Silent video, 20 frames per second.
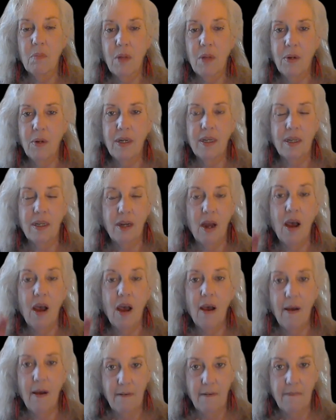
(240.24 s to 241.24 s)
blowing it
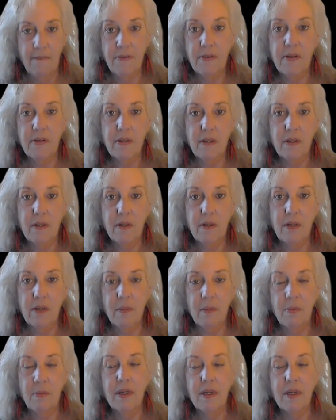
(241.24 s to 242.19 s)
off right?